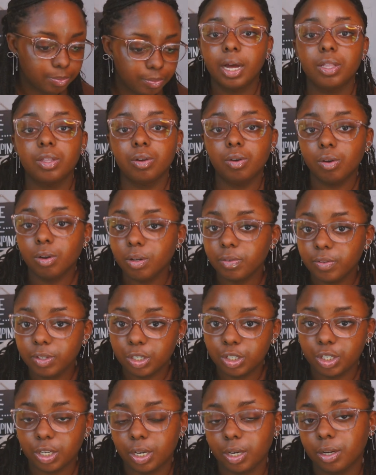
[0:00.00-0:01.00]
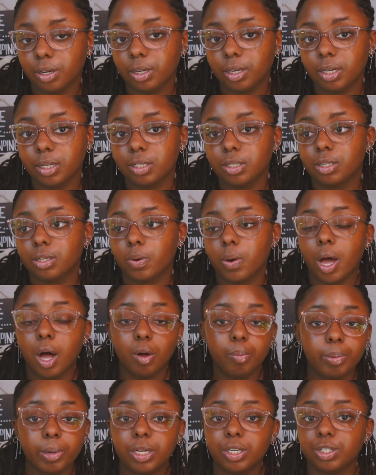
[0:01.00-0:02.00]
And the goal of this channel is to
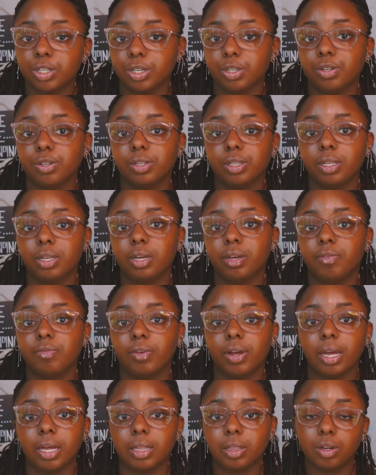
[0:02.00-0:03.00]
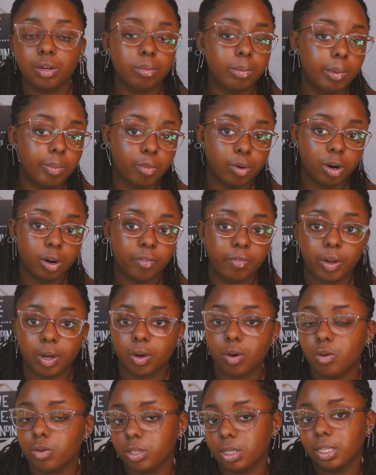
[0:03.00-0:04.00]
help each other live a little bit more of a
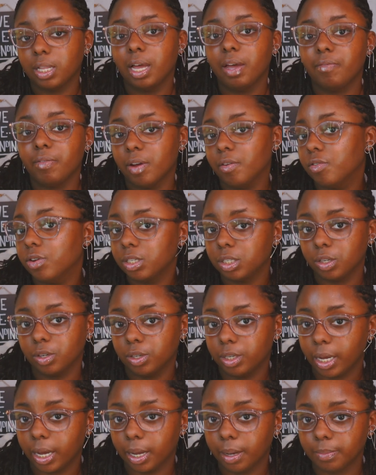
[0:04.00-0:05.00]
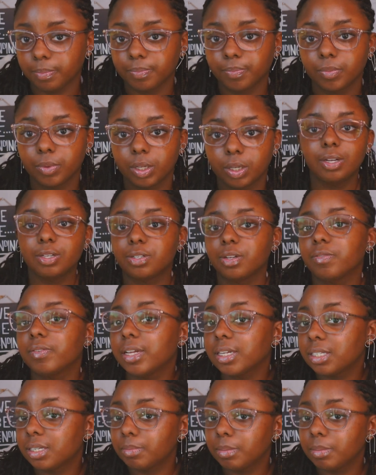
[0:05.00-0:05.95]
cozy life every single day. So if that's